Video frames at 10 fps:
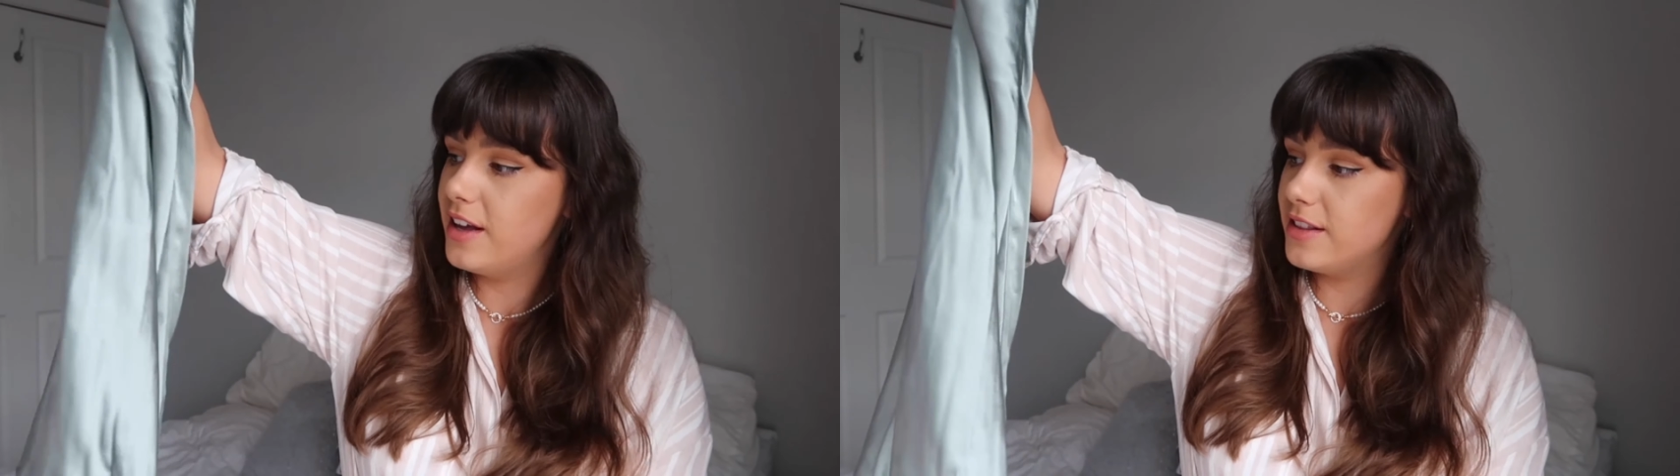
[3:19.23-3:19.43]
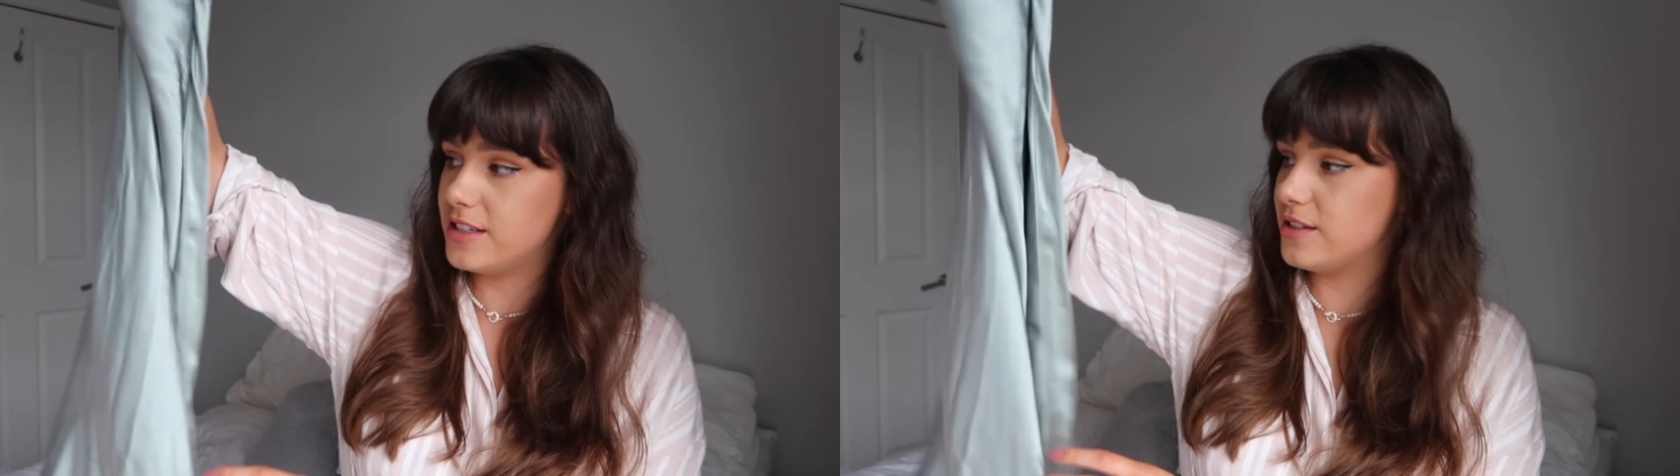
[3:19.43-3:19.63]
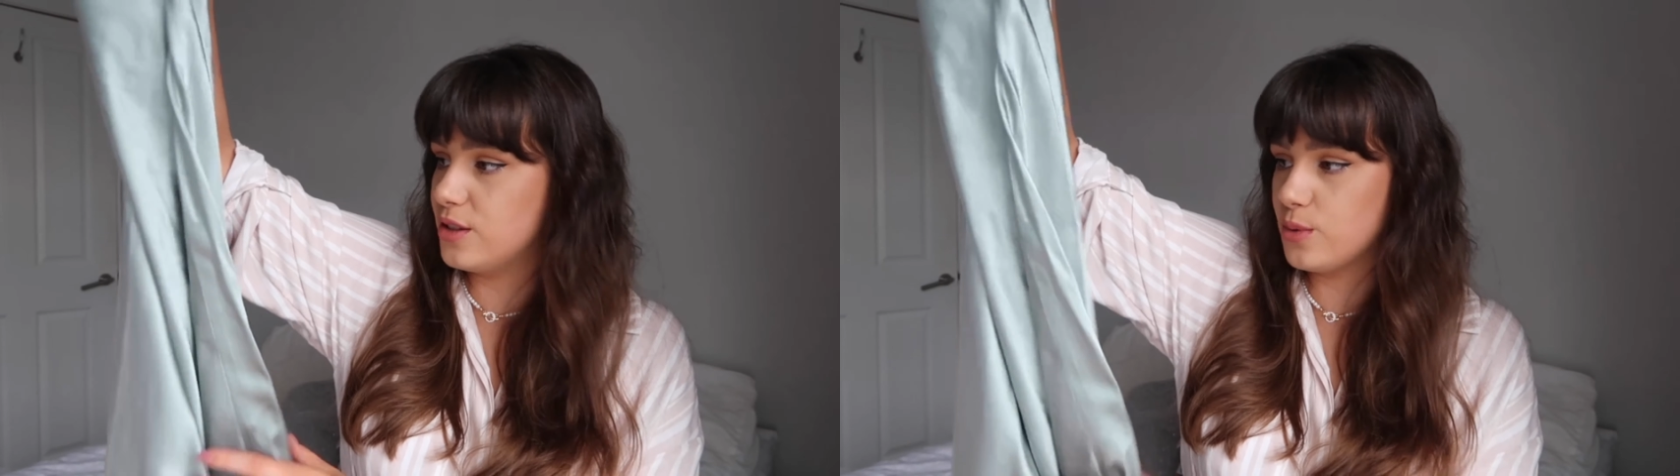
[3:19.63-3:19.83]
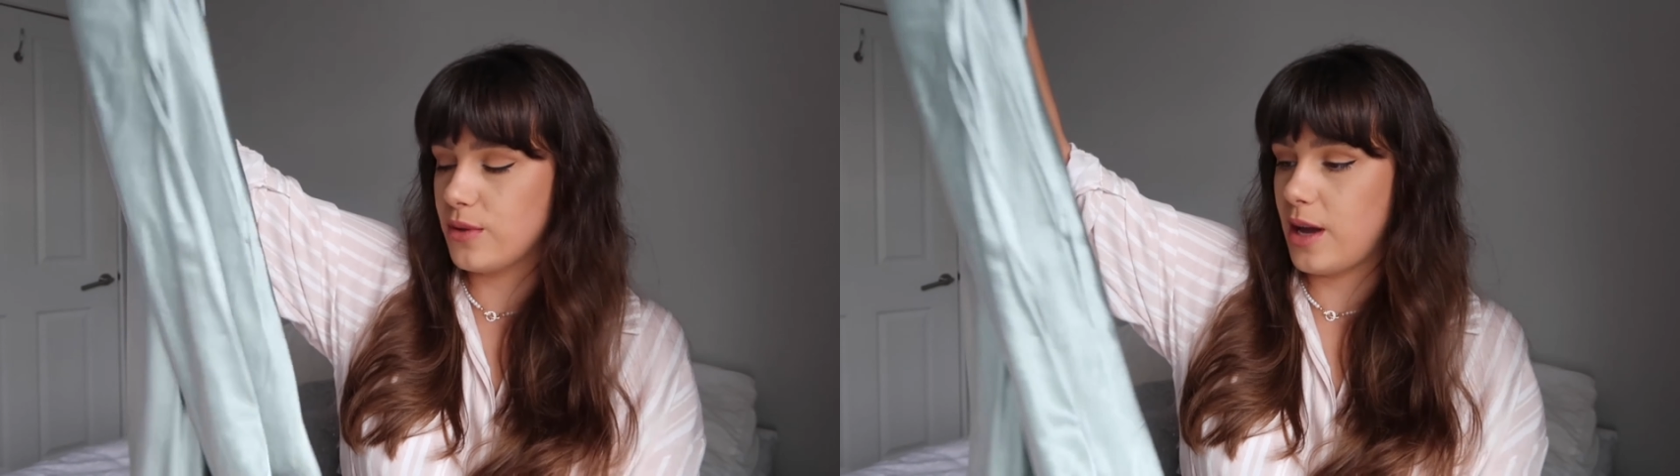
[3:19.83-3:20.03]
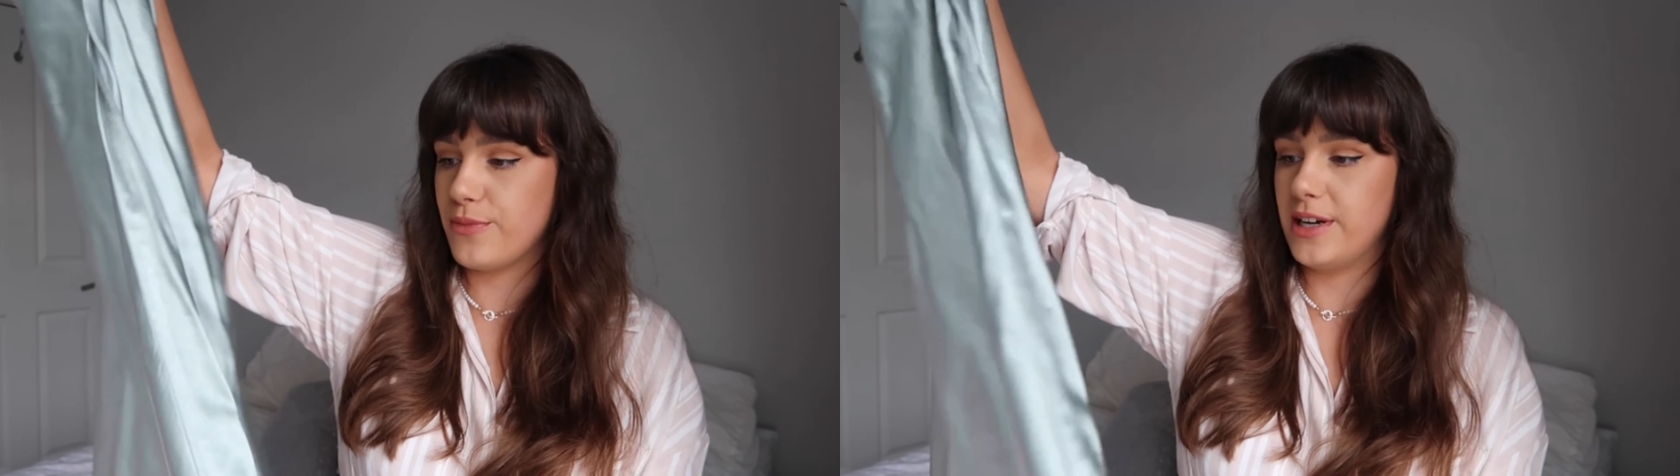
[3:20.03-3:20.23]
this is another
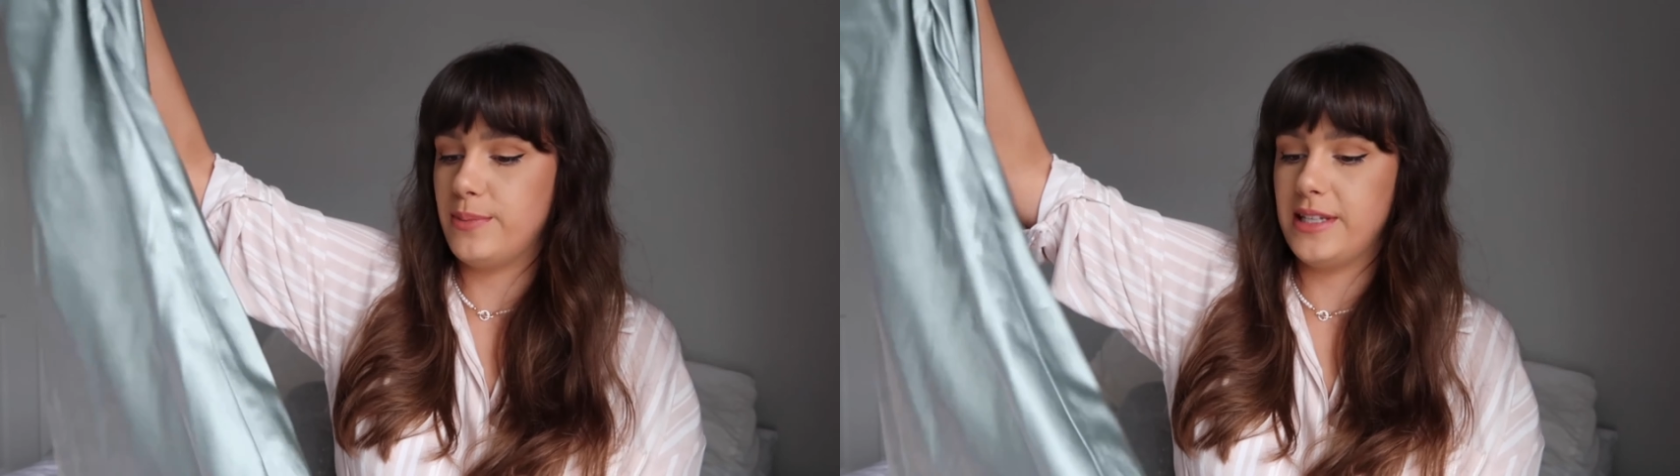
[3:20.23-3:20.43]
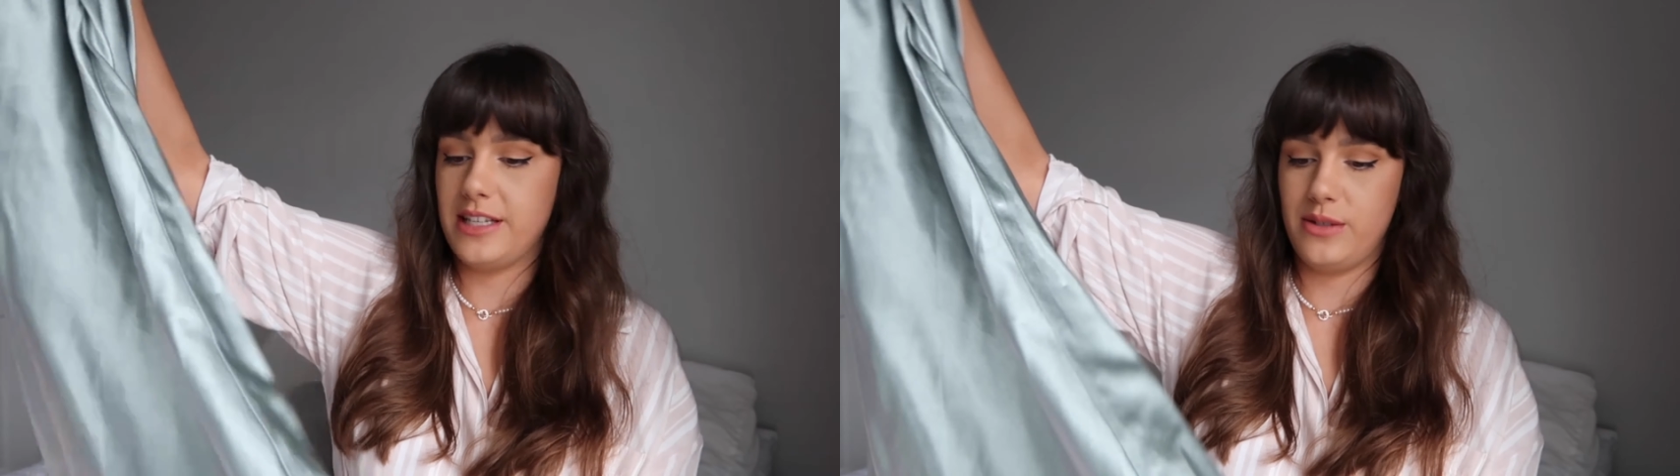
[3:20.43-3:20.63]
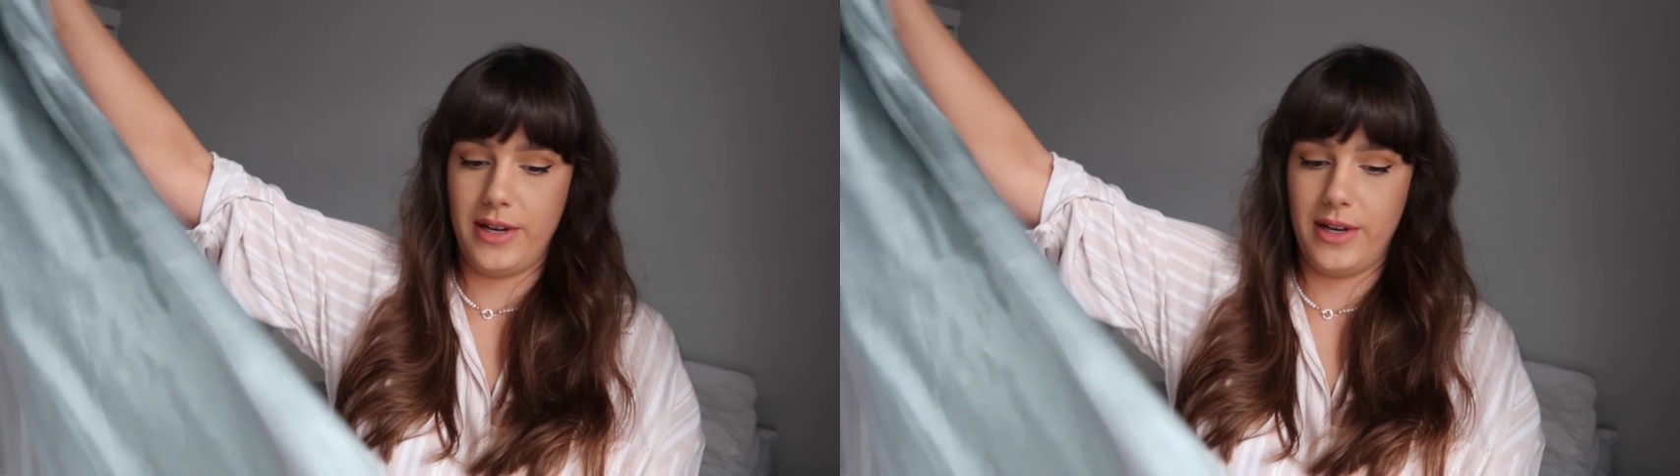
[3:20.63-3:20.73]
one that i'm really pleased